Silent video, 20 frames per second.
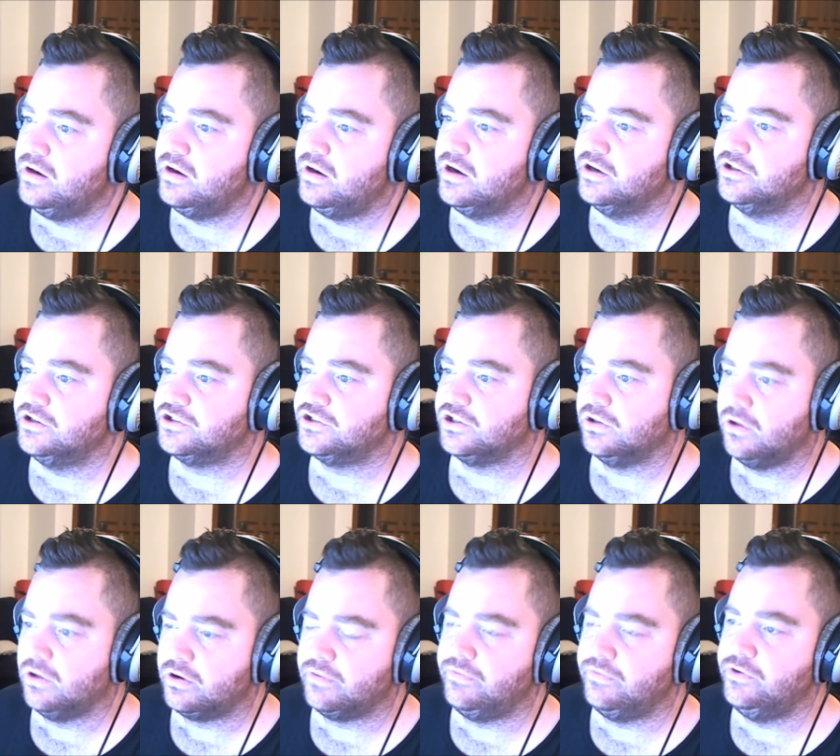there's a
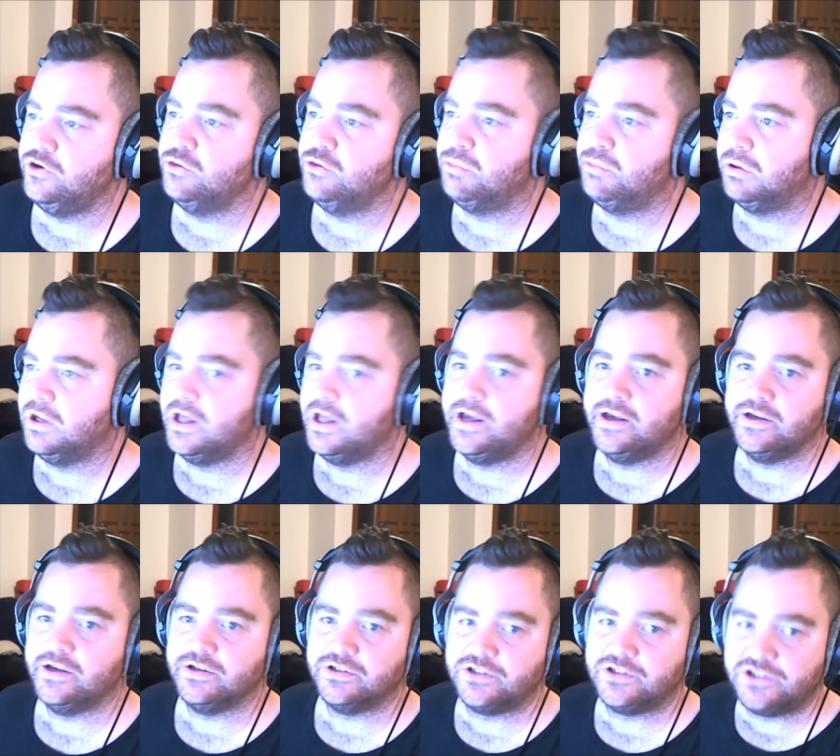lot of new
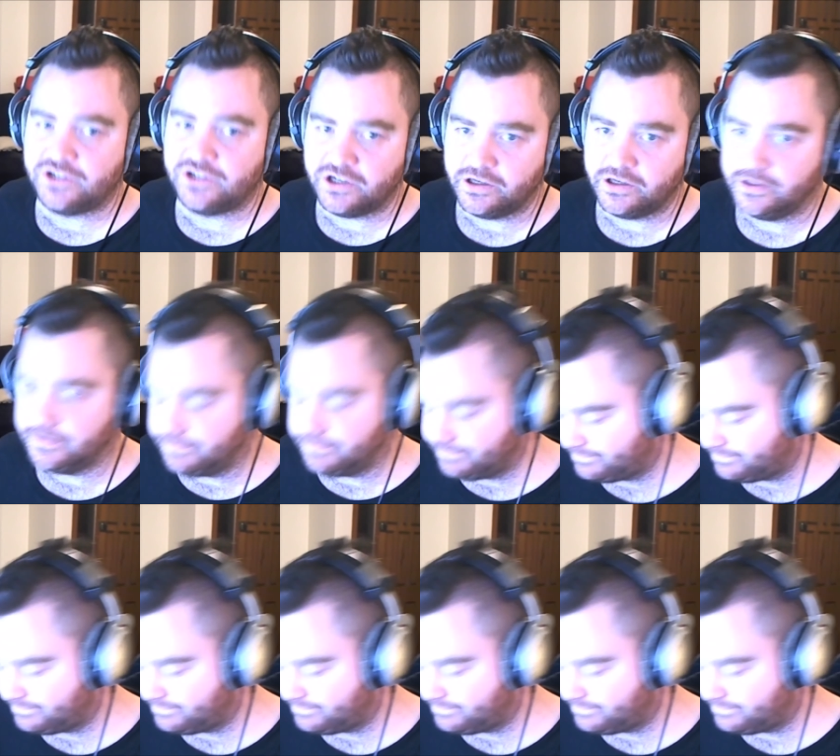players in,